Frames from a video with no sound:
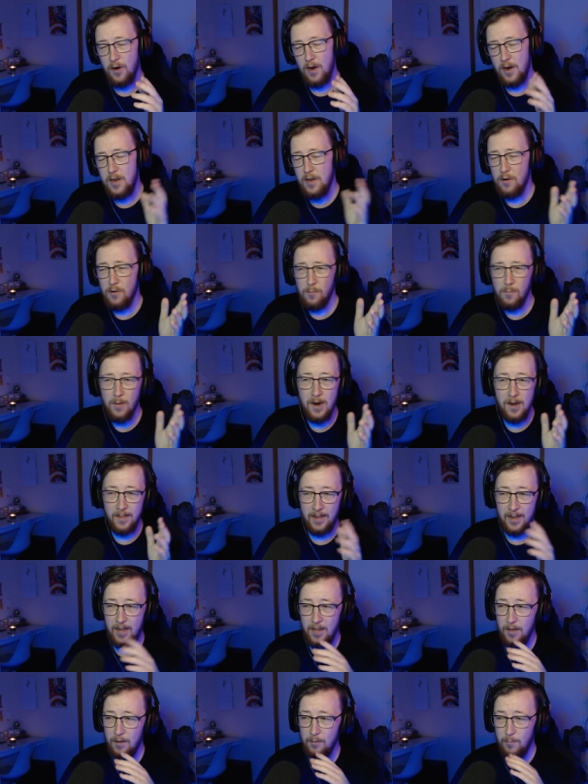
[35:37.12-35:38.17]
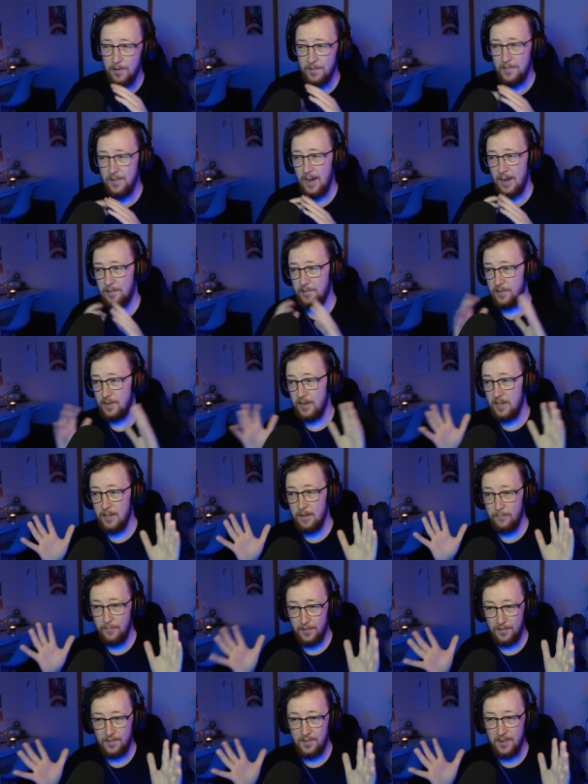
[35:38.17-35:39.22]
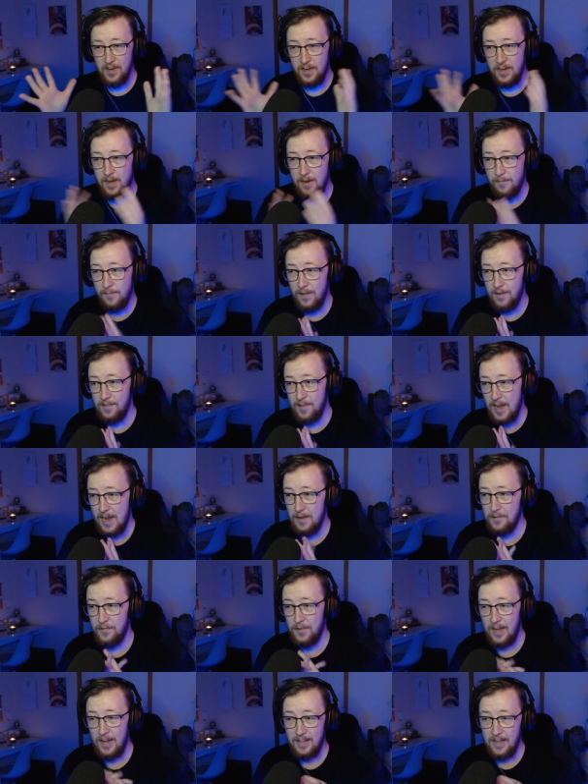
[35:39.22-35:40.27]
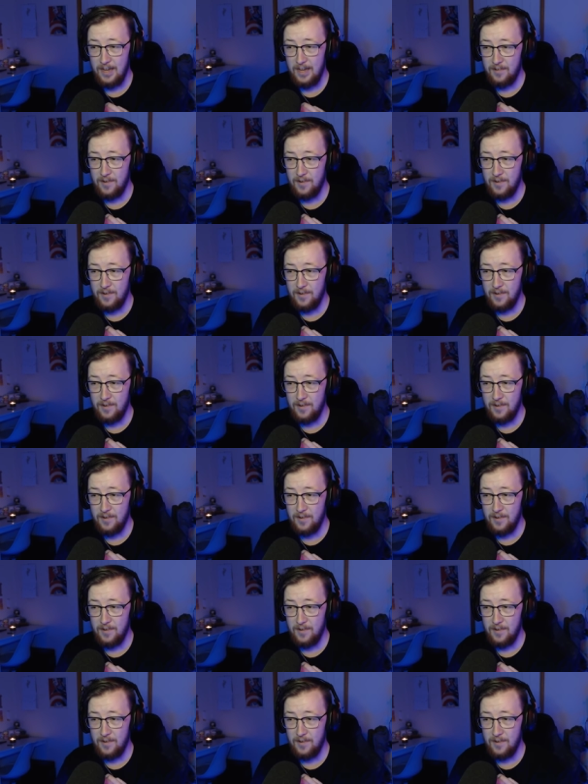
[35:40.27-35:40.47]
are you aware the killer wasn't actually in the vicinity of this house at that